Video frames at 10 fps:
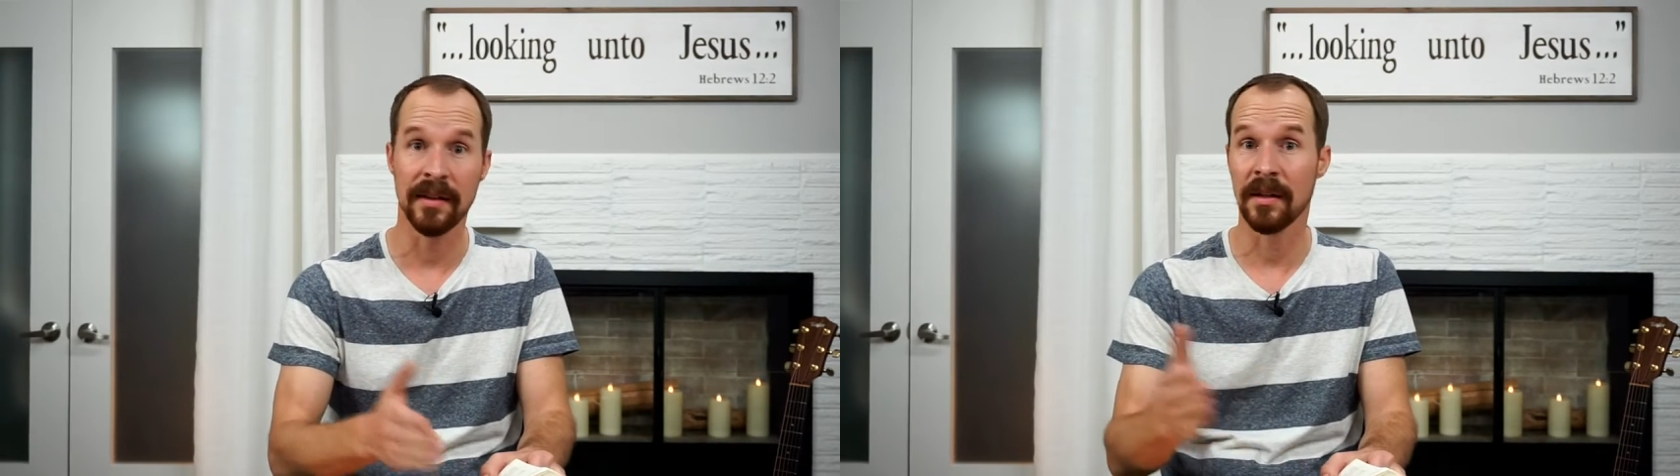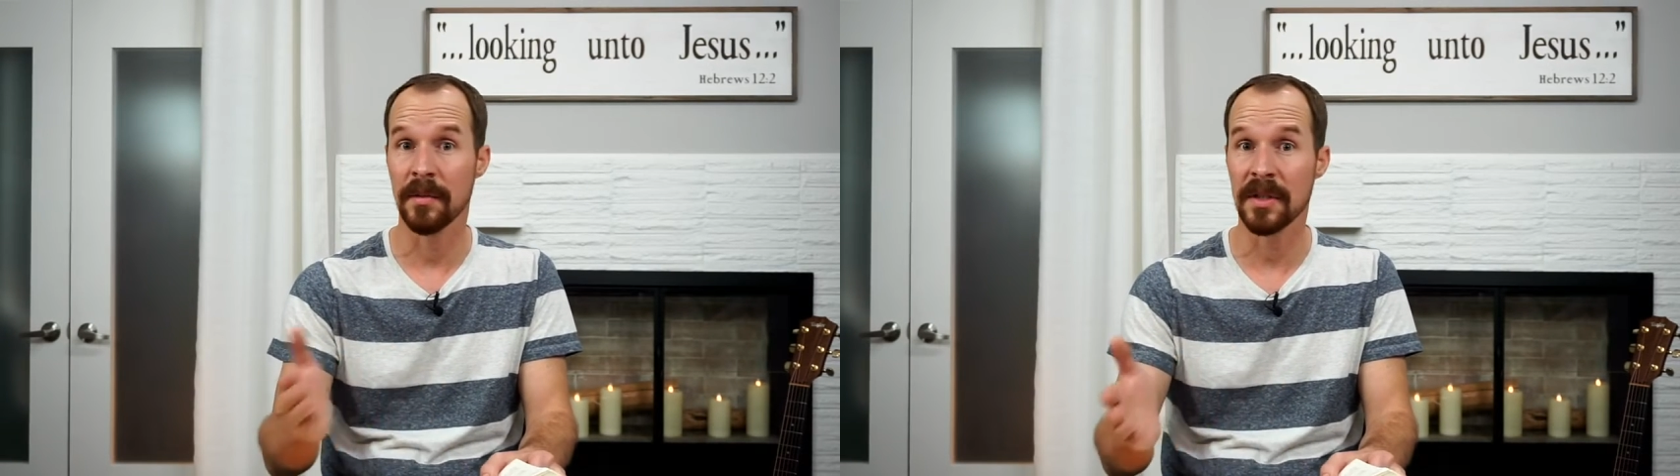
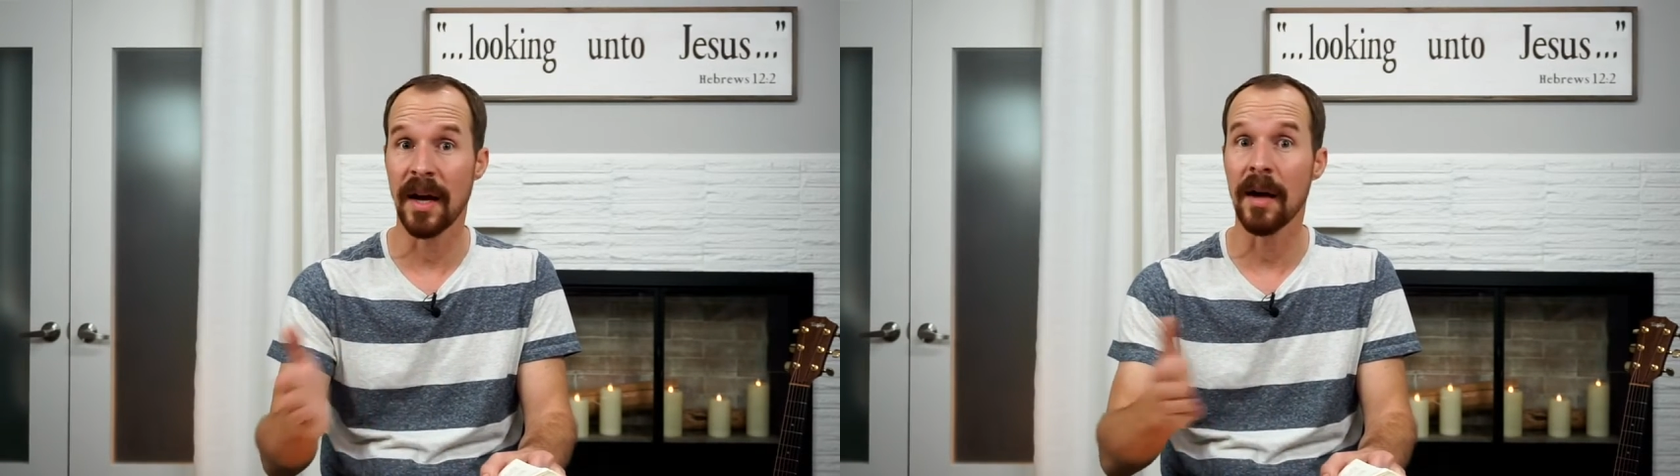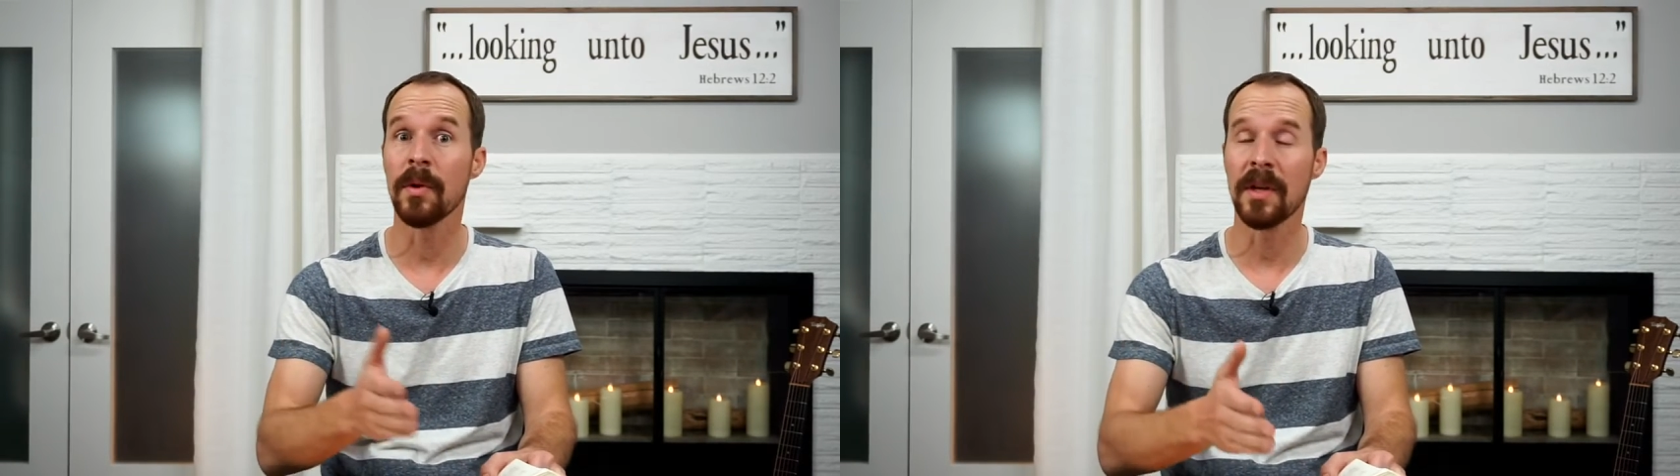that the
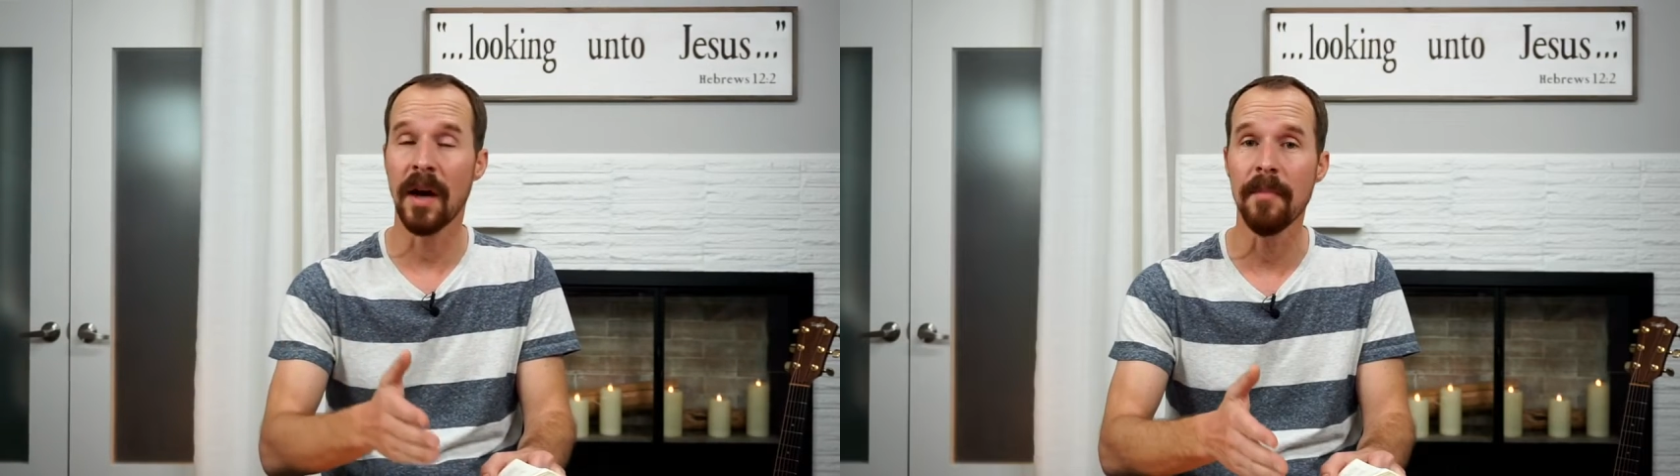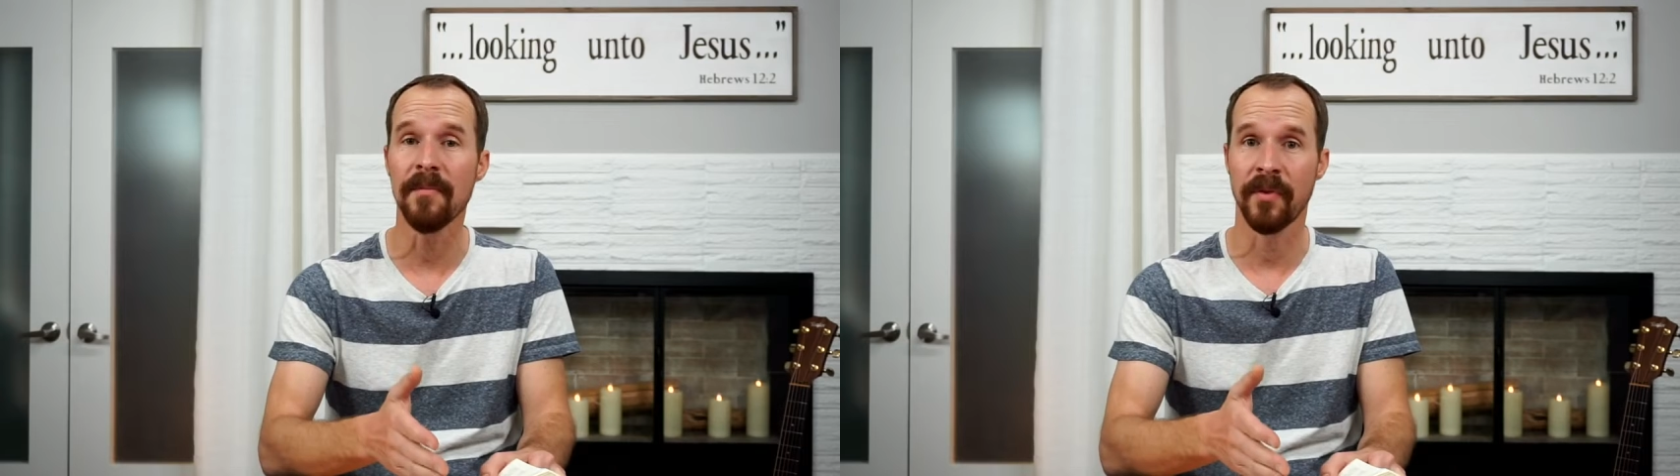Messiah would
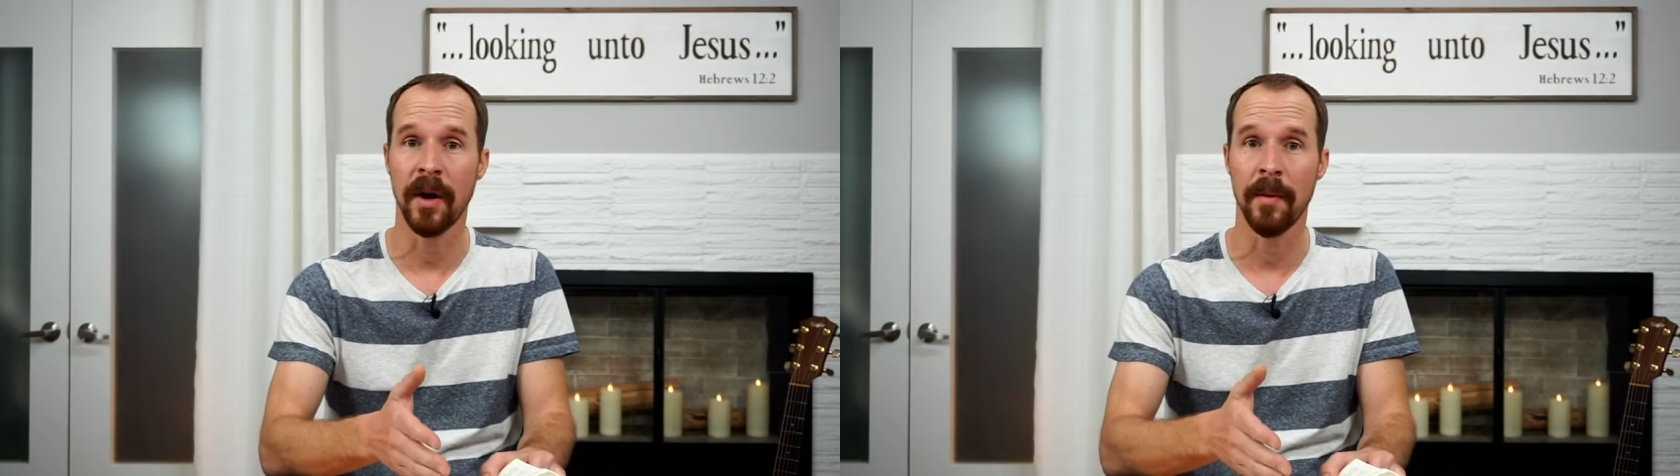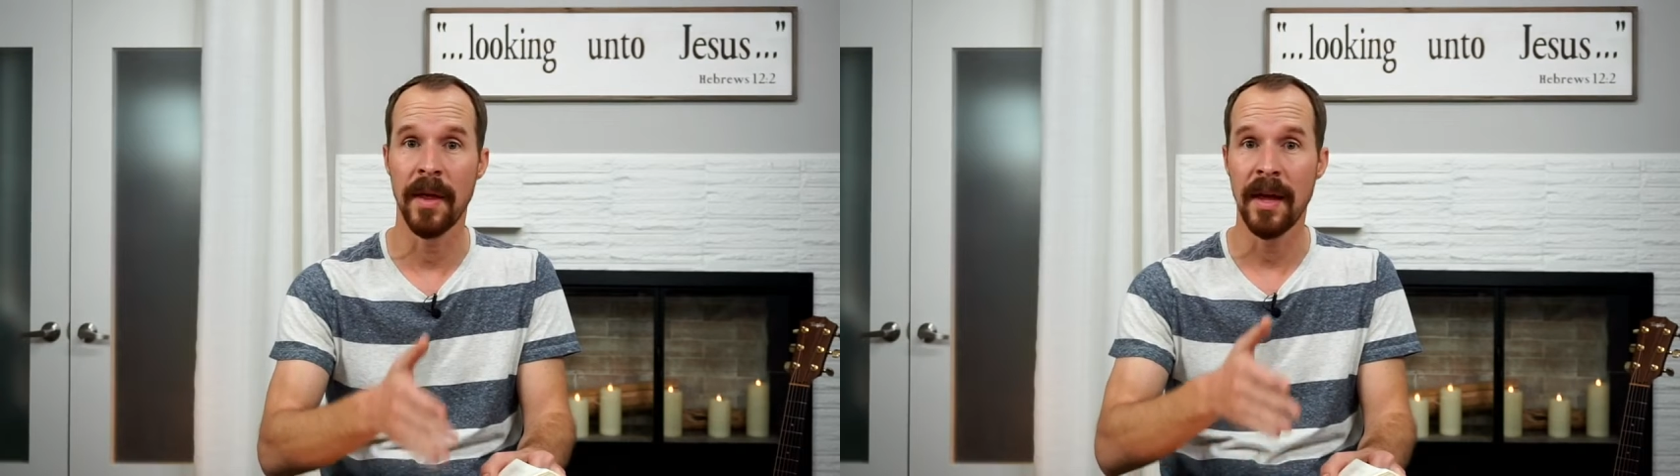come
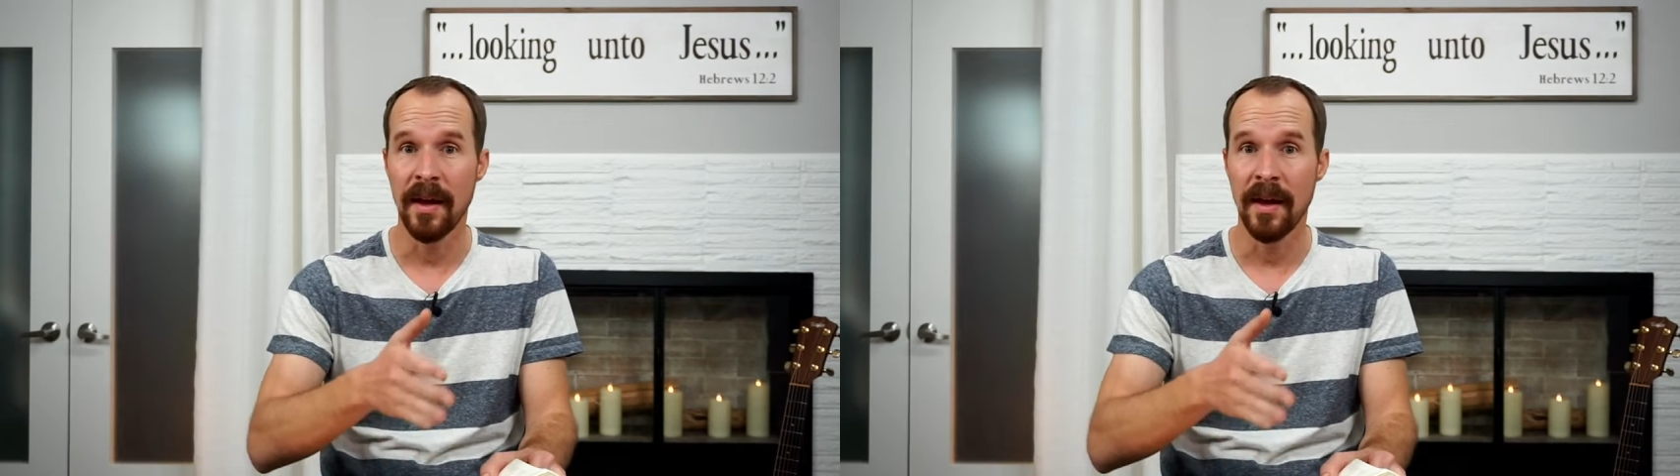from